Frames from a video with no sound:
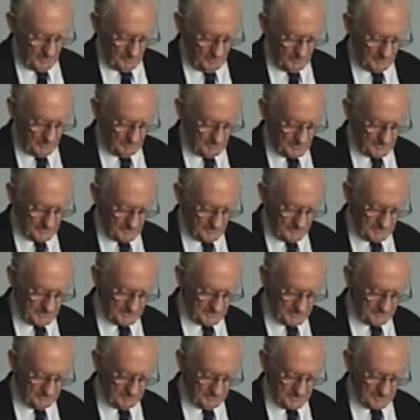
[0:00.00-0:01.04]
We were at
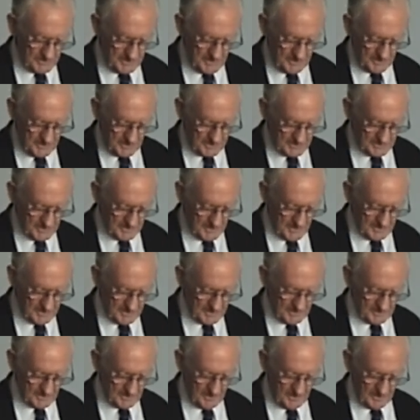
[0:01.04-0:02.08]
loose for ten
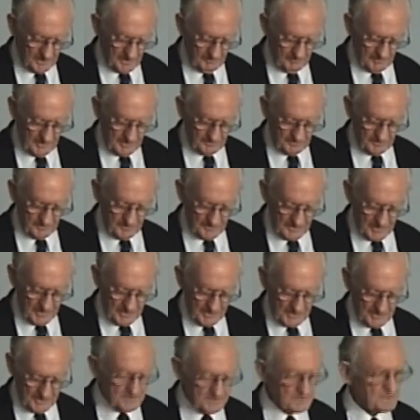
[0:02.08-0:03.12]
exciting and eventful
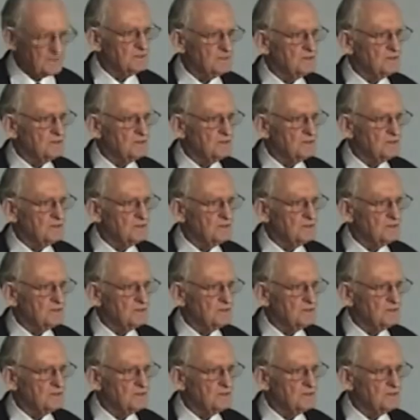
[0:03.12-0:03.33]
days,